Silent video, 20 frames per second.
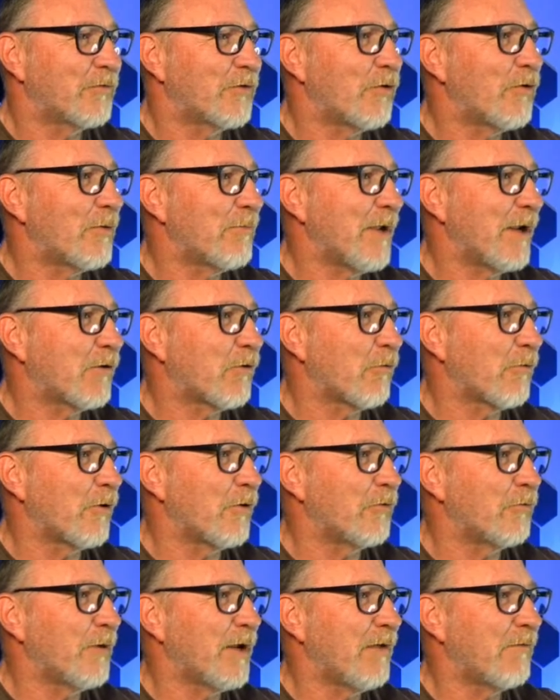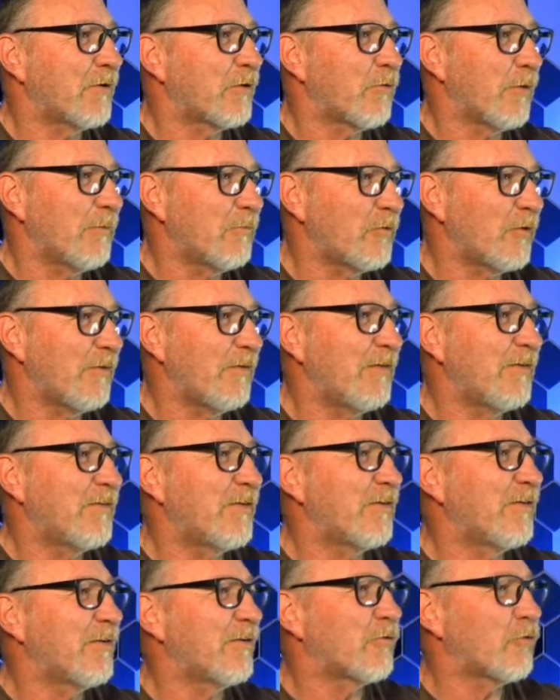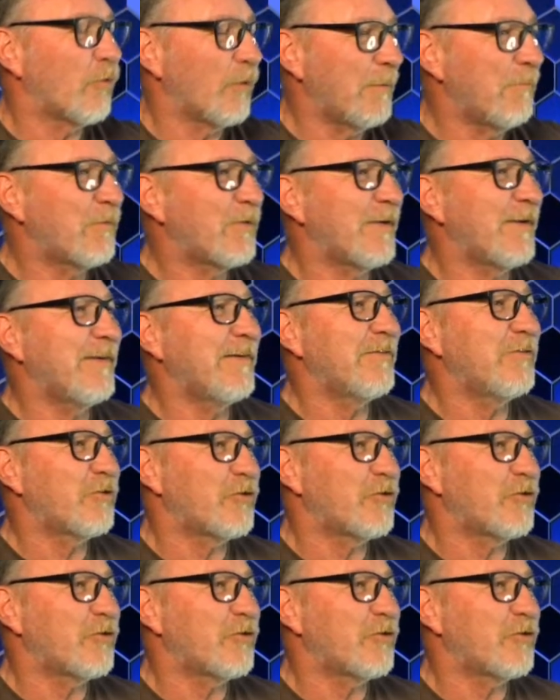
So on Makerworld, we have the Crimson